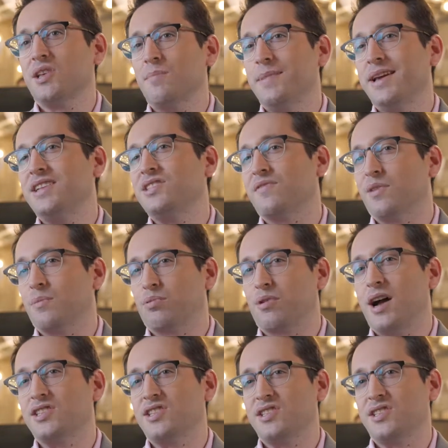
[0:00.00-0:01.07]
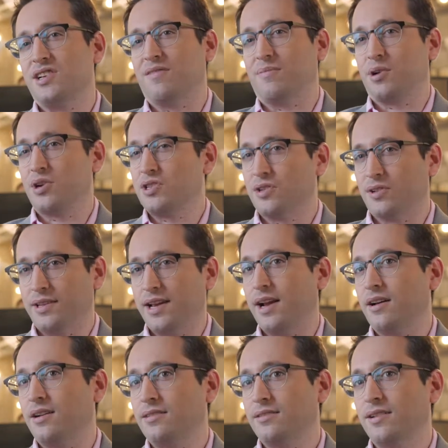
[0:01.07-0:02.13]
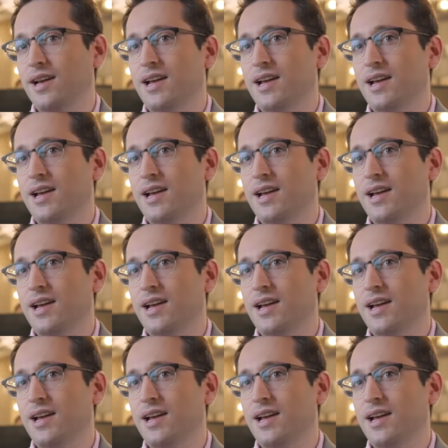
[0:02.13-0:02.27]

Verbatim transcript: and means of the processing of personal data